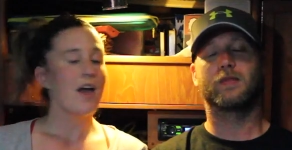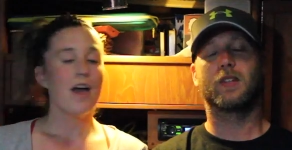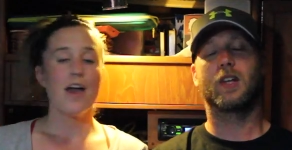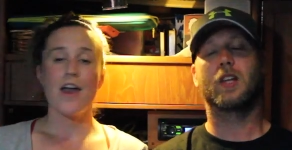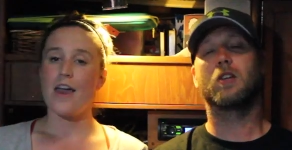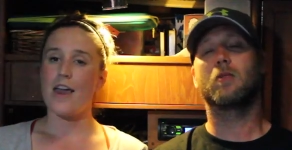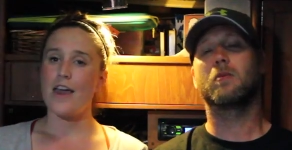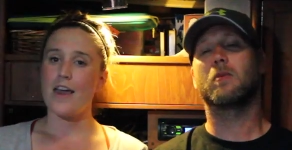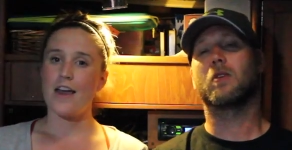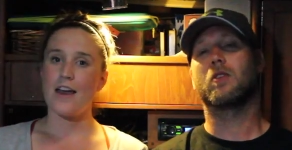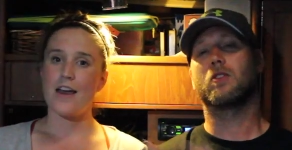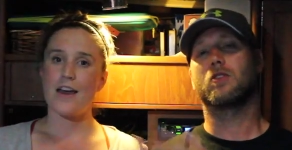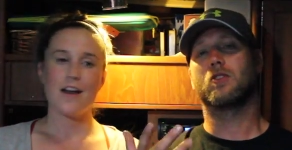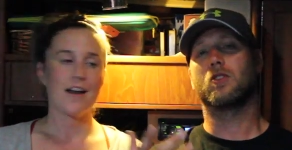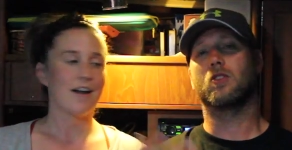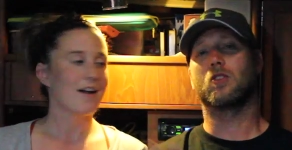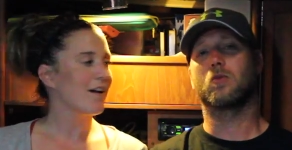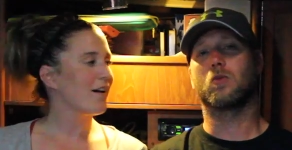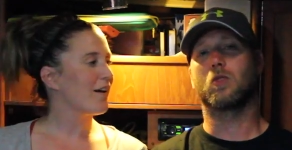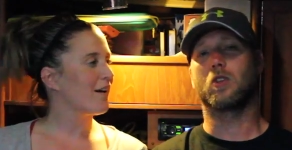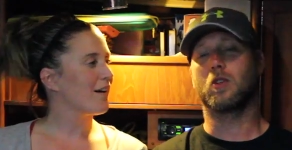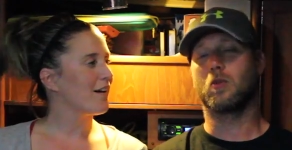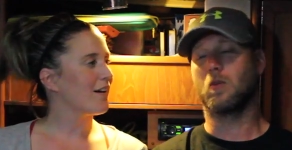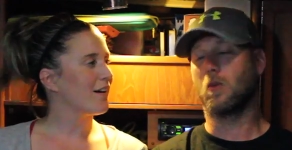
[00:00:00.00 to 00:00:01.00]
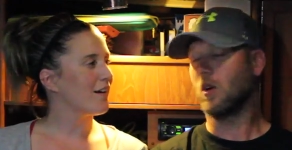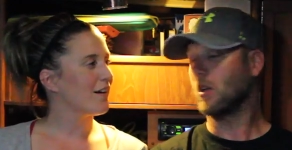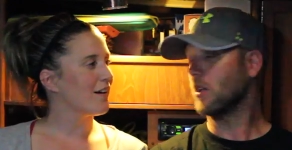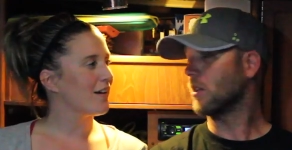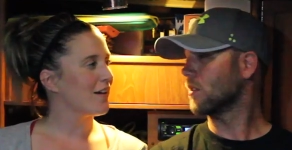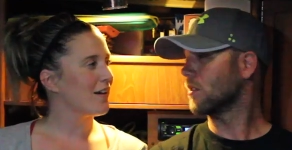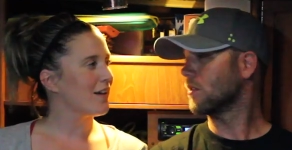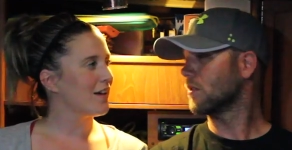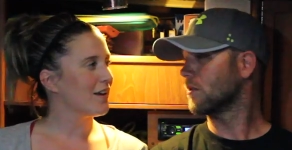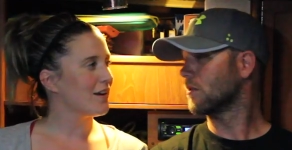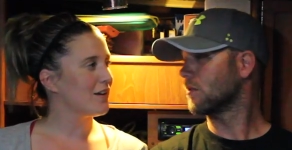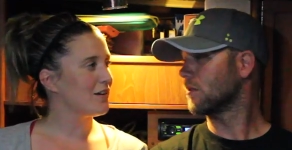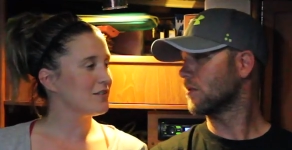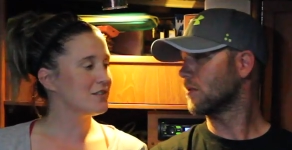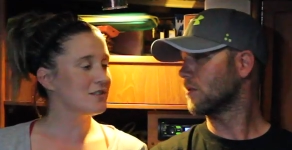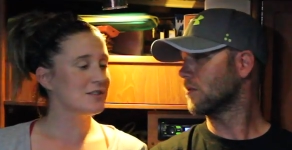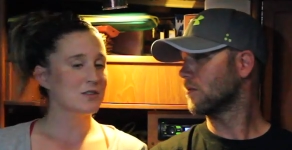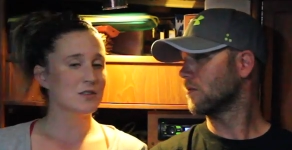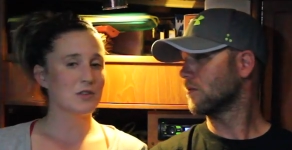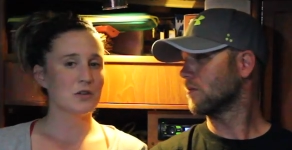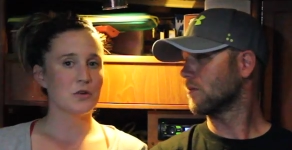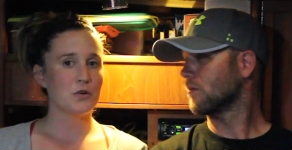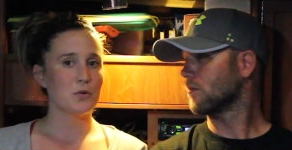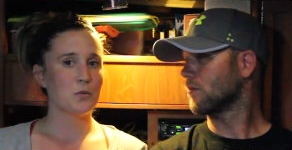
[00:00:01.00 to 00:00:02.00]
Speaker 1: Yeah, you go choose what you want.
Speaker 2: And
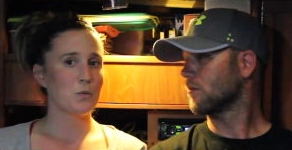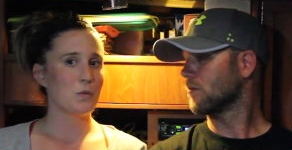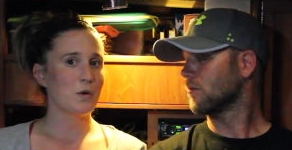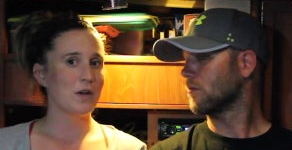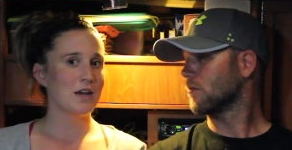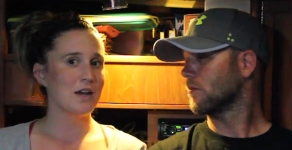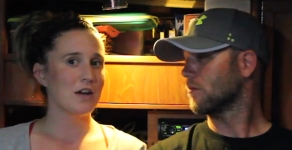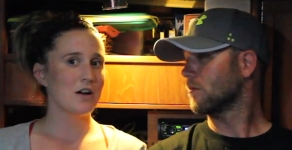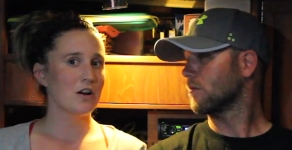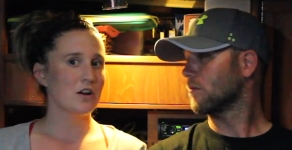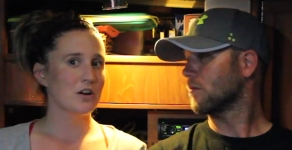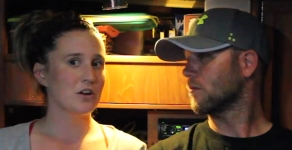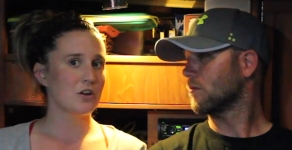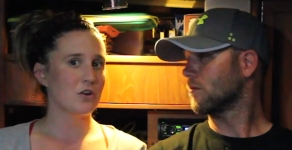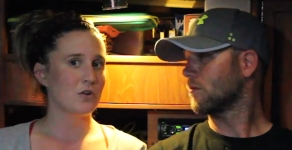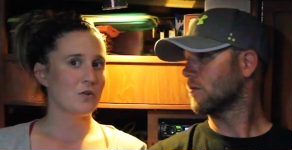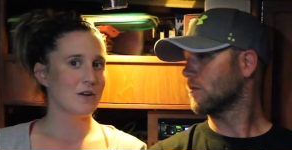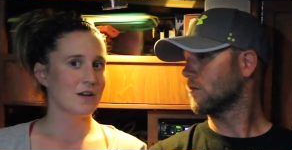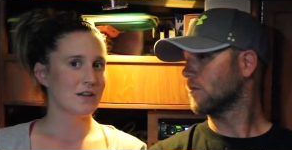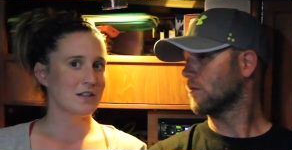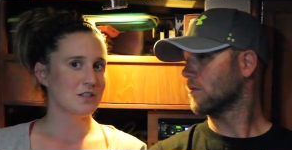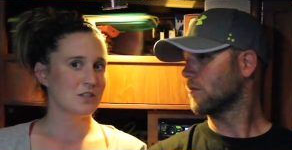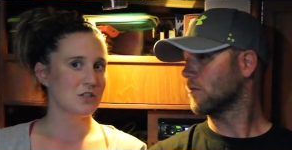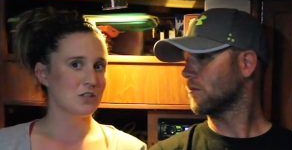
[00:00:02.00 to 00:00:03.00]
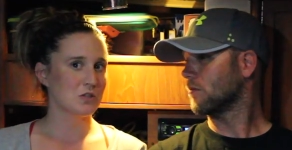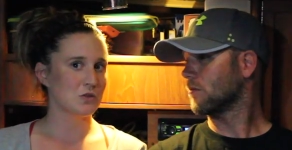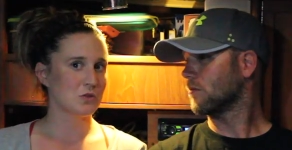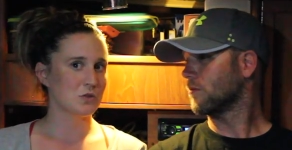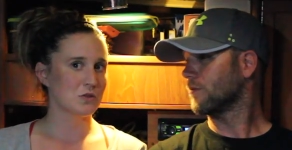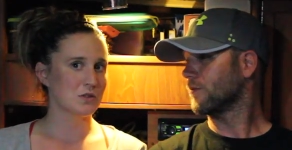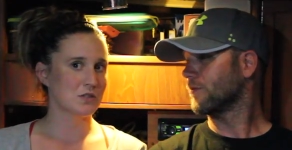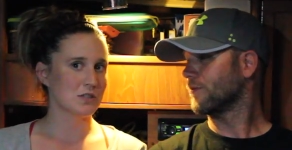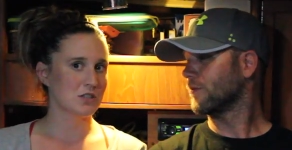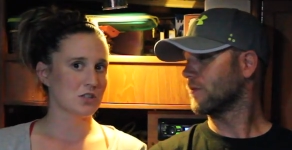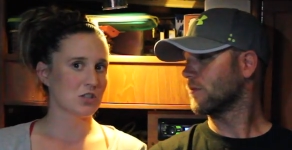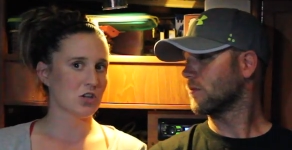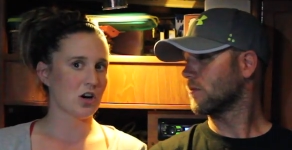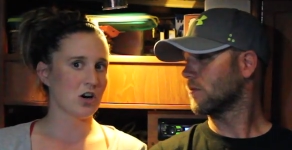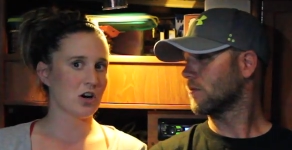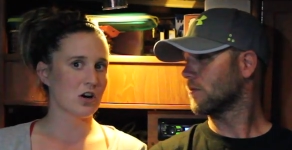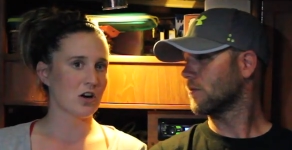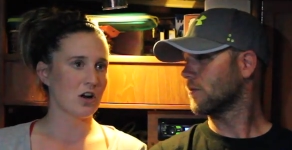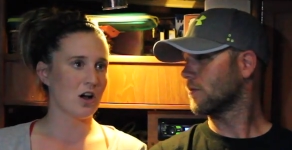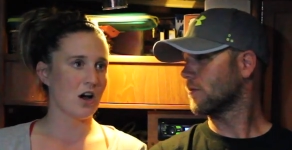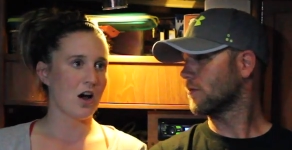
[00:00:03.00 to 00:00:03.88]
also, we are going to start